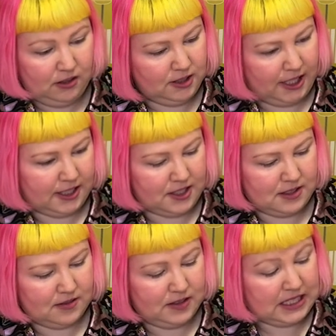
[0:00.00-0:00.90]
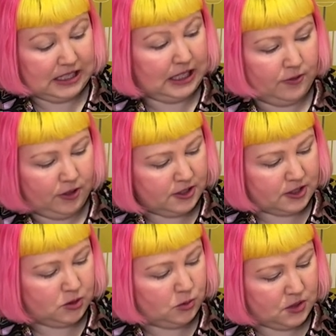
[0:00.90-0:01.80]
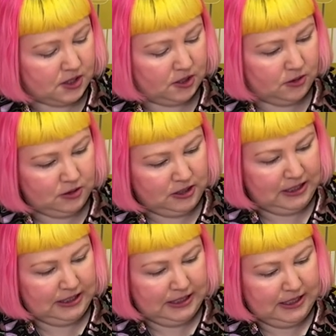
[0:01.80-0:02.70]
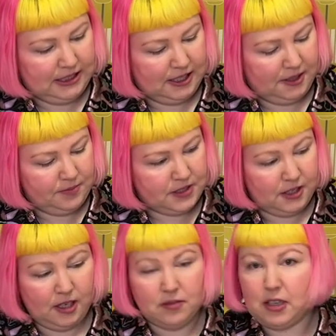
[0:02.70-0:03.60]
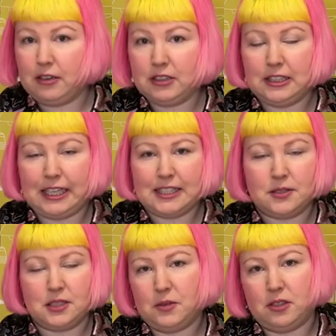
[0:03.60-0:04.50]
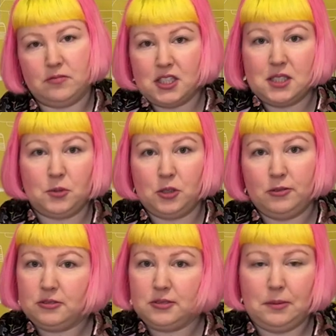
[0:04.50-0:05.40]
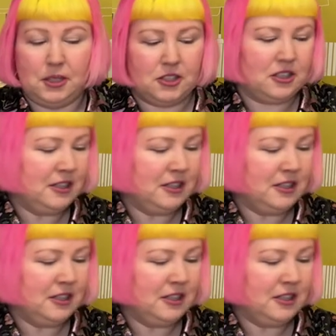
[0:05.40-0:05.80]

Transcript: like it's it's clever it's a cool skill um, so yeah I really like this one as well just a beautiful image